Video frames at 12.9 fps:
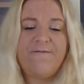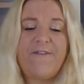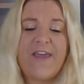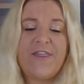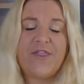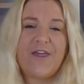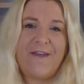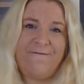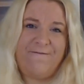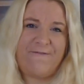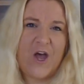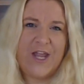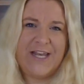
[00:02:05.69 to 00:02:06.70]
Fifth and
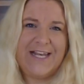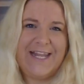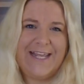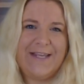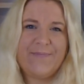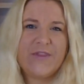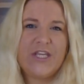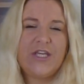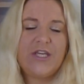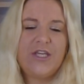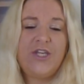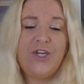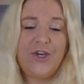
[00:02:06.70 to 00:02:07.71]
finally,
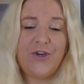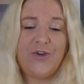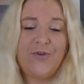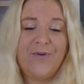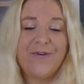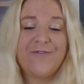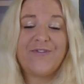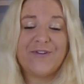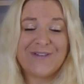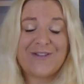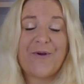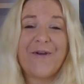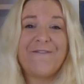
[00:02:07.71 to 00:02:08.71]
you feel
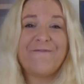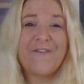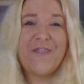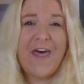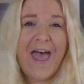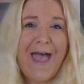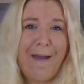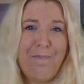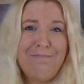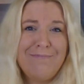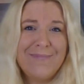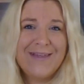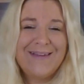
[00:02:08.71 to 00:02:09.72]
sorry for
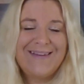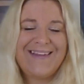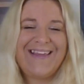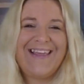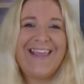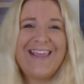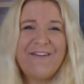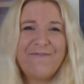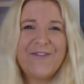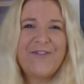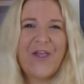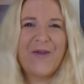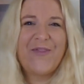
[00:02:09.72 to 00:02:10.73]
them
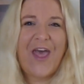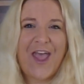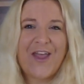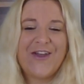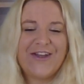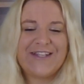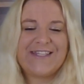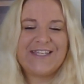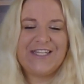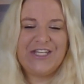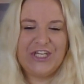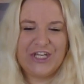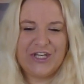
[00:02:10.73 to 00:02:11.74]
even though they're
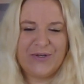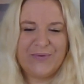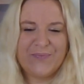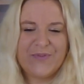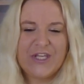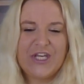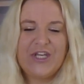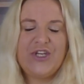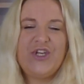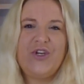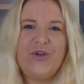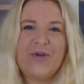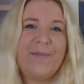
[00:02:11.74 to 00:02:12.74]
hurting you.
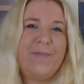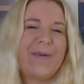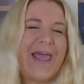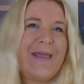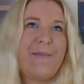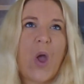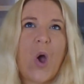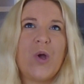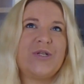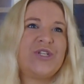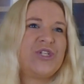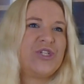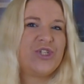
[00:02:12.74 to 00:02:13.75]
You could blame it
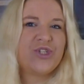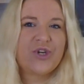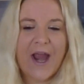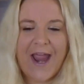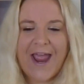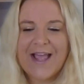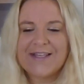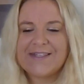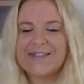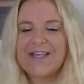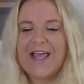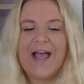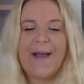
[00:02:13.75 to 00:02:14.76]
on stress,
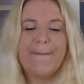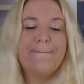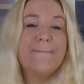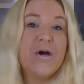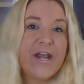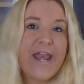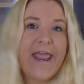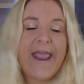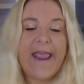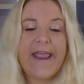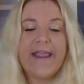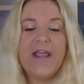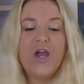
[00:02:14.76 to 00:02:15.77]

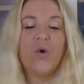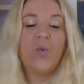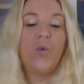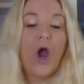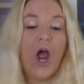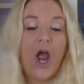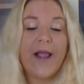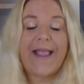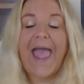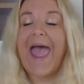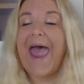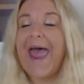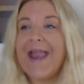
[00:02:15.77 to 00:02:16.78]
money, work,
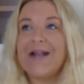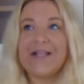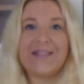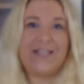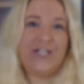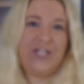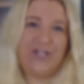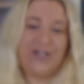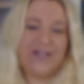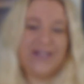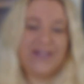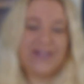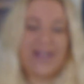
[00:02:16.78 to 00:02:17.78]
anything you
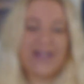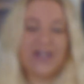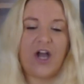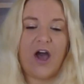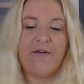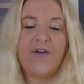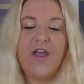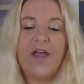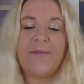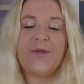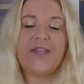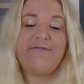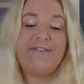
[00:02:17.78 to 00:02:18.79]
can think of.
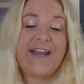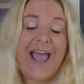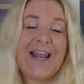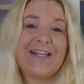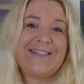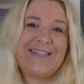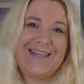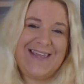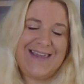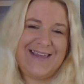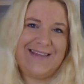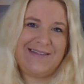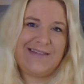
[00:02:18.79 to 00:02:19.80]
But the reality
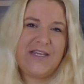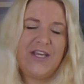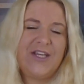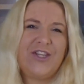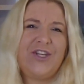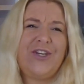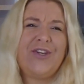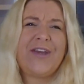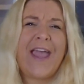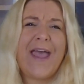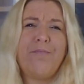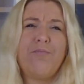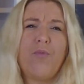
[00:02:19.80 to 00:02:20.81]
is that you
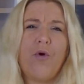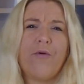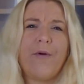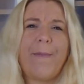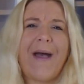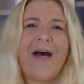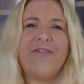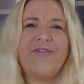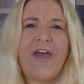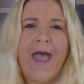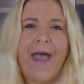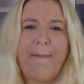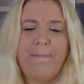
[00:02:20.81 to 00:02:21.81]
care more about
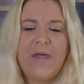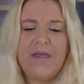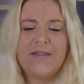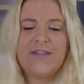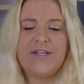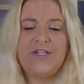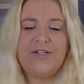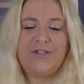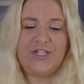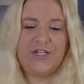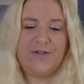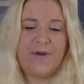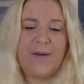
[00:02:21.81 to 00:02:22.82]
them than you
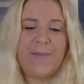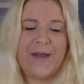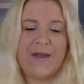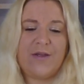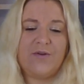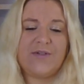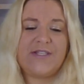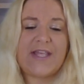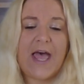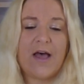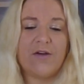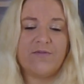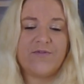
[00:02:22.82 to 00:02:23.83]
do about
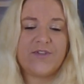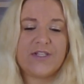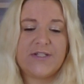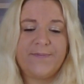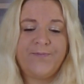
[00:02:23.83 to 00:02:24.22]
yourselves.